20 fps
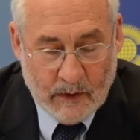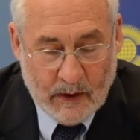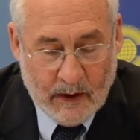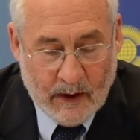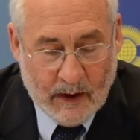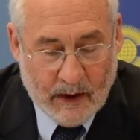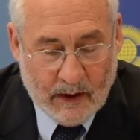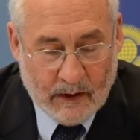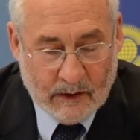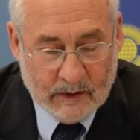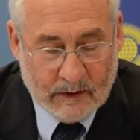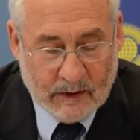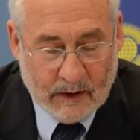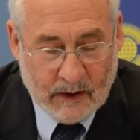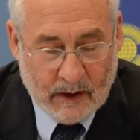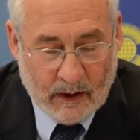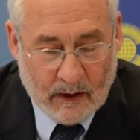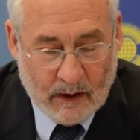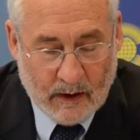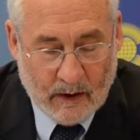And
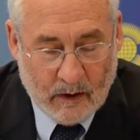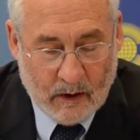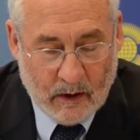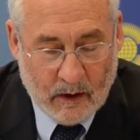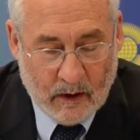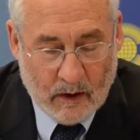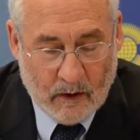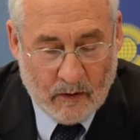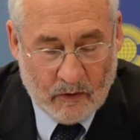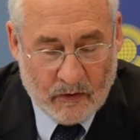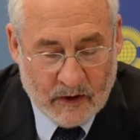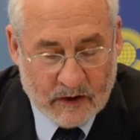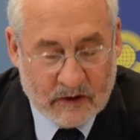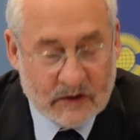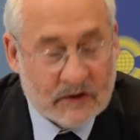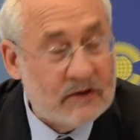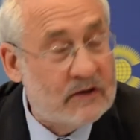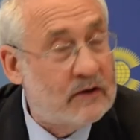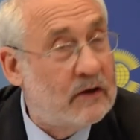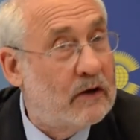
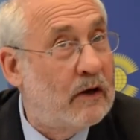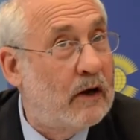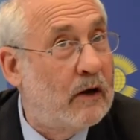this